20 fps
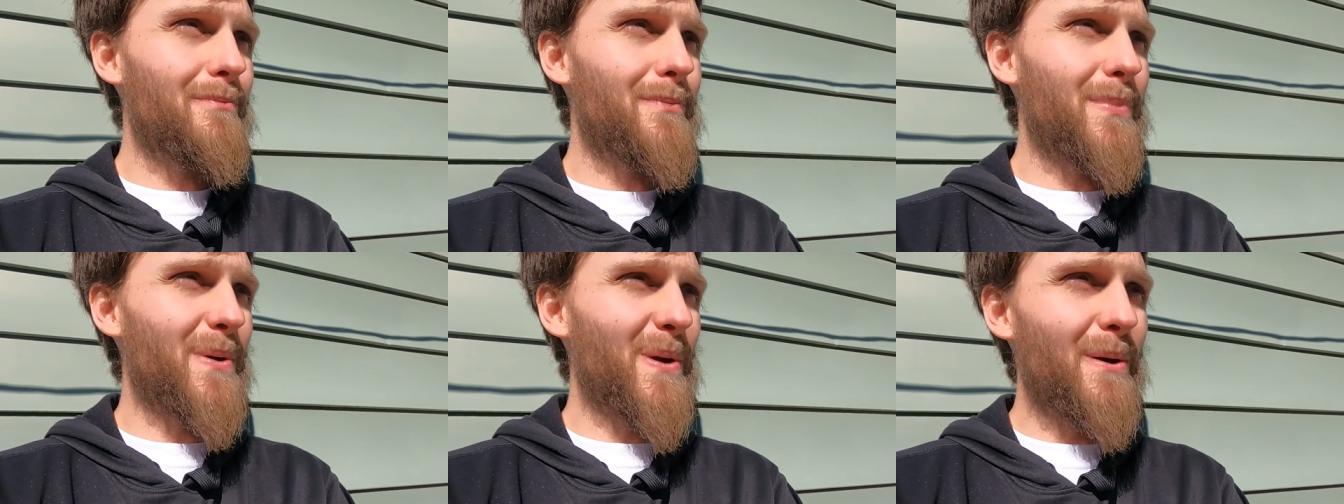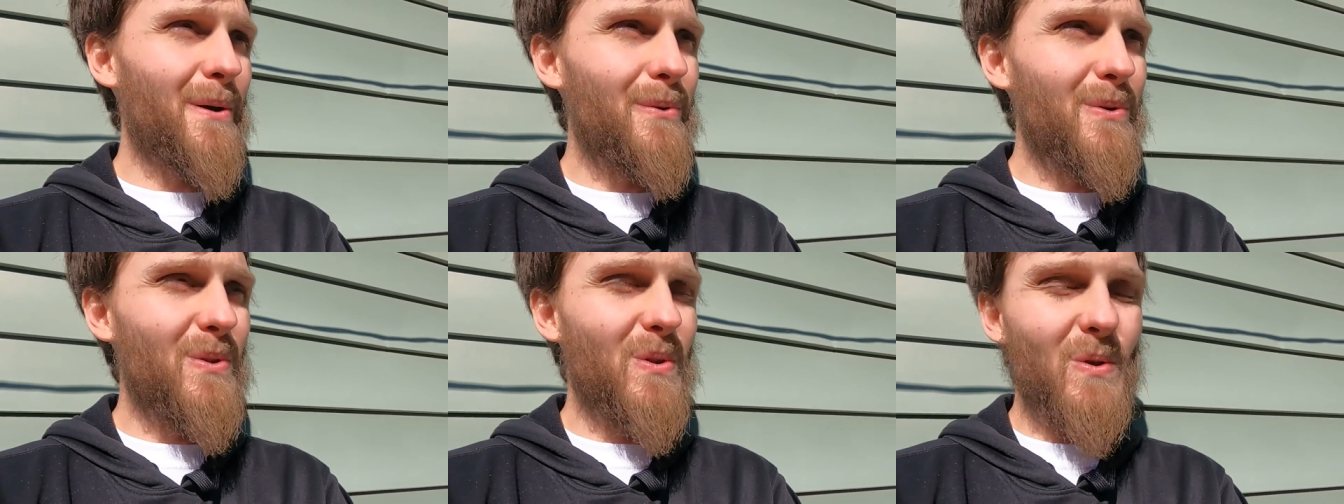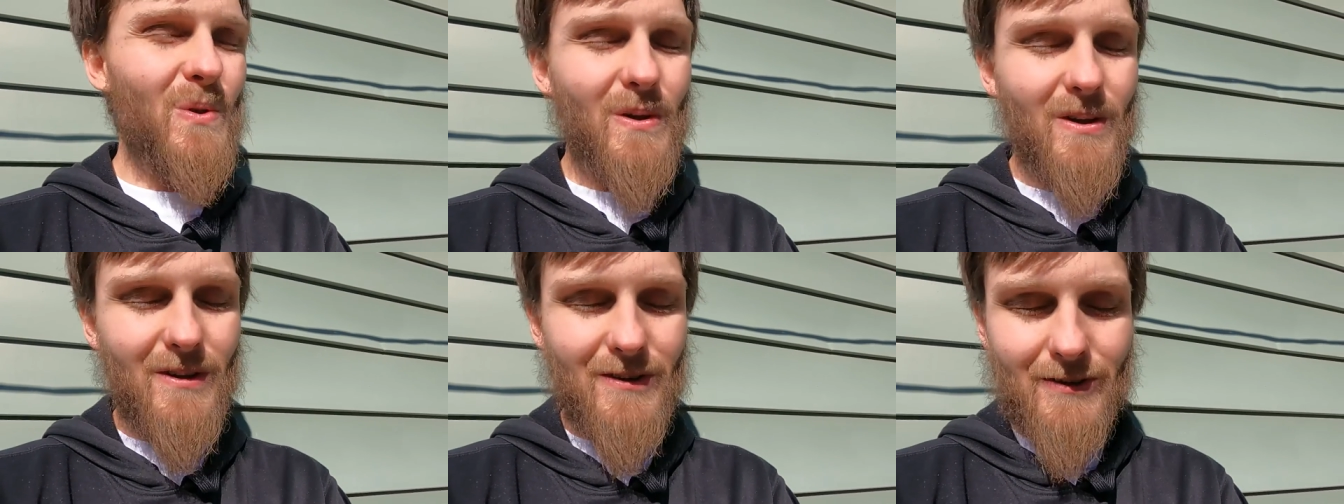But I would
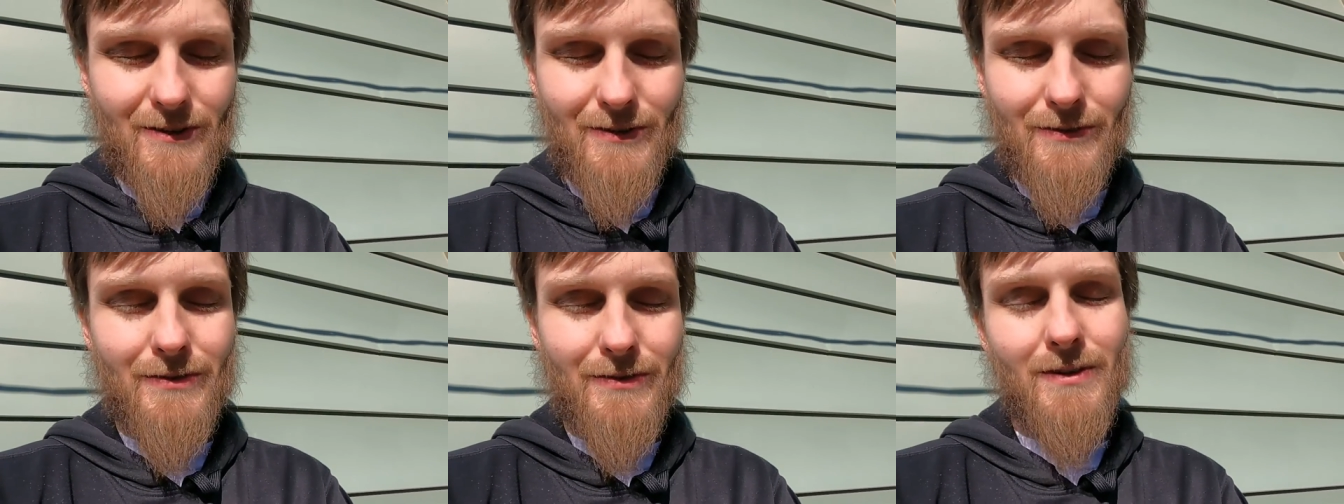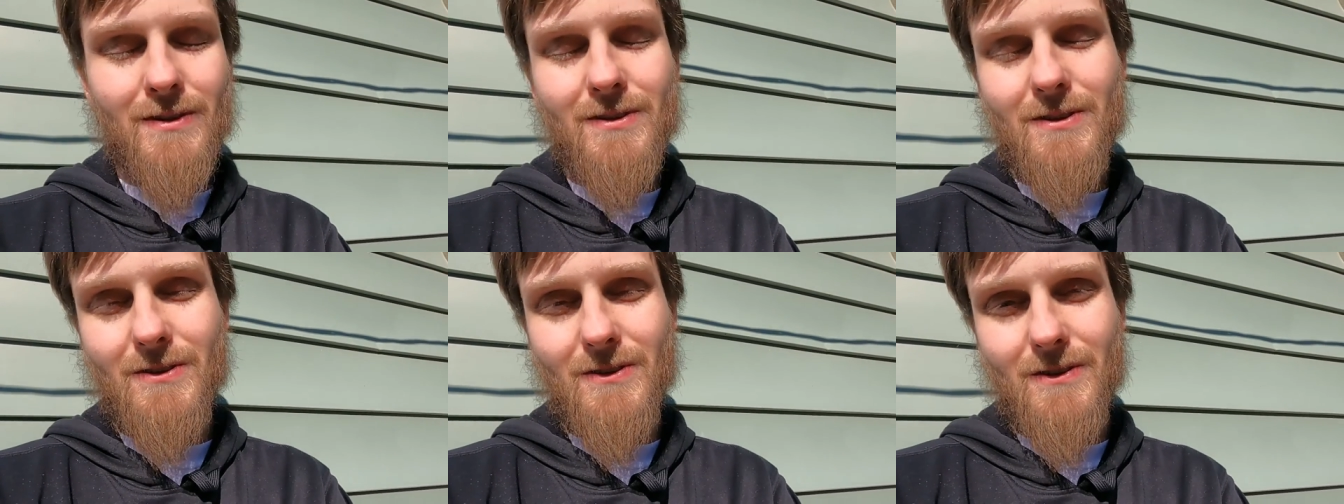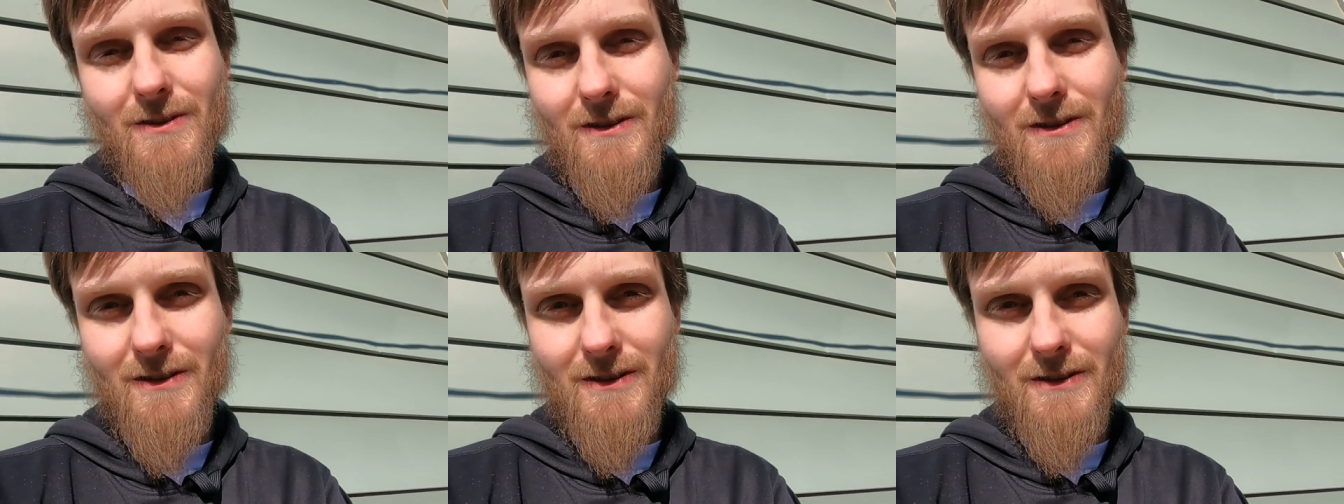love,
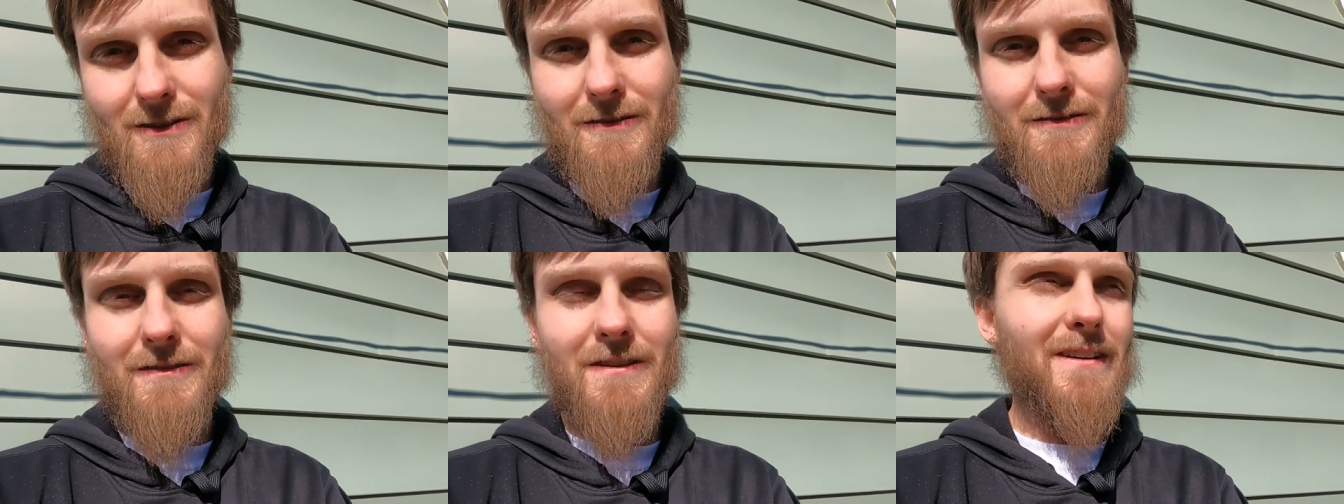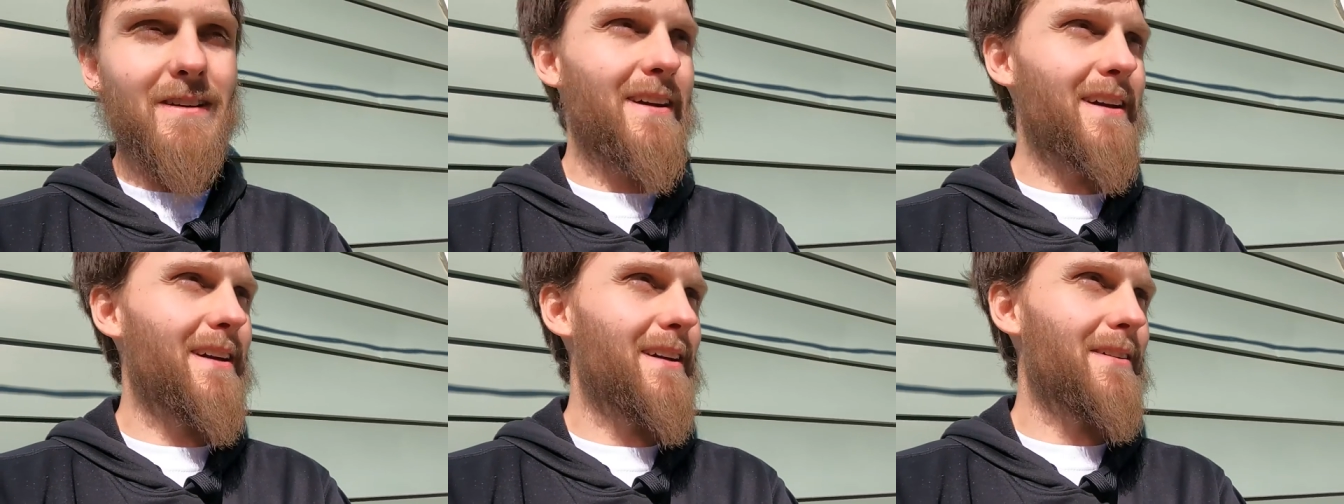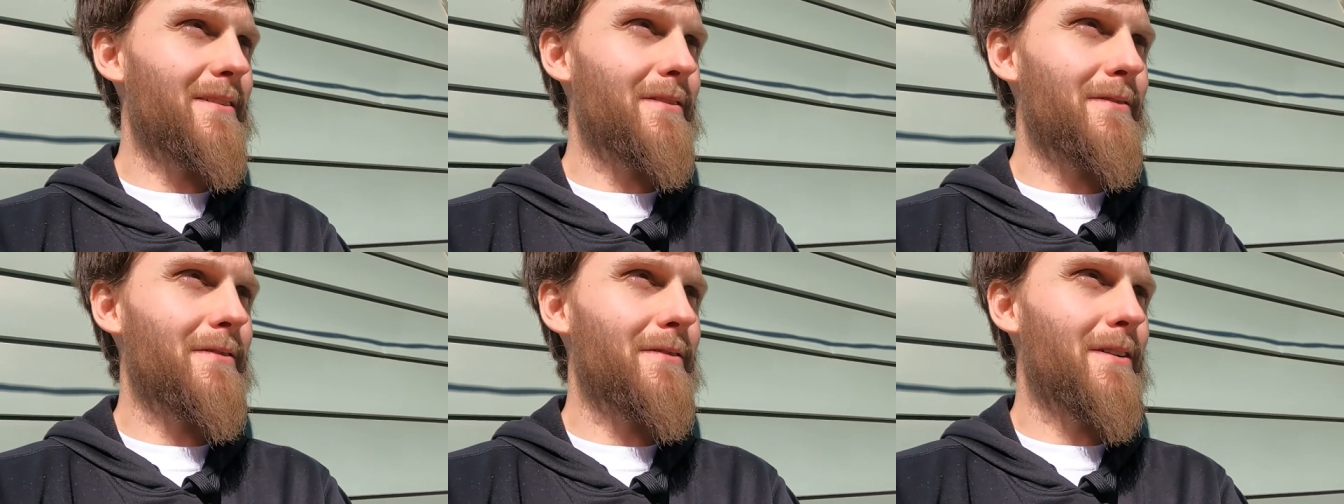love to
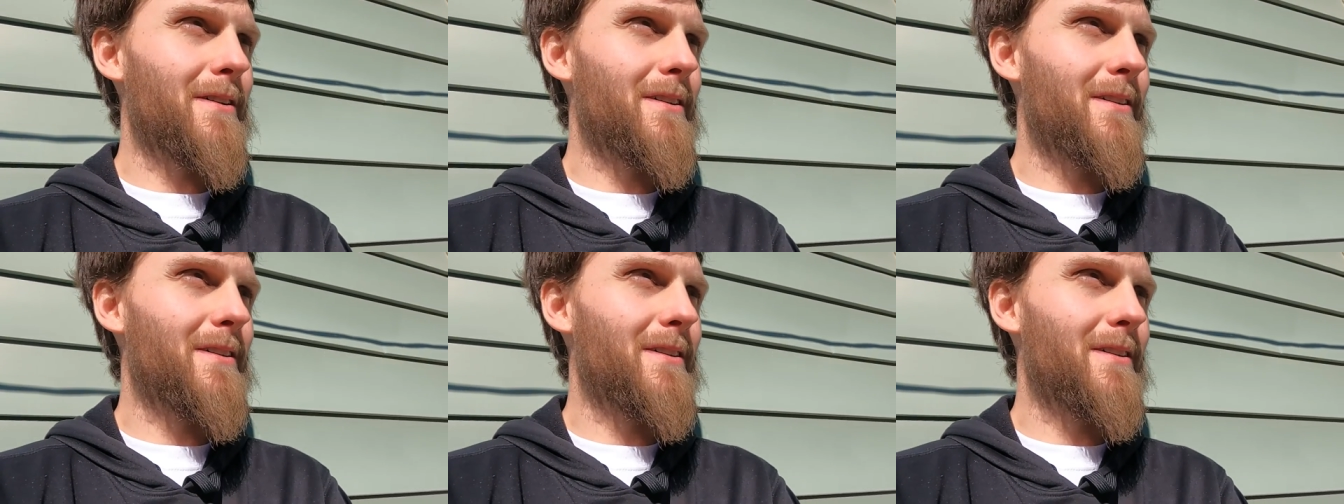have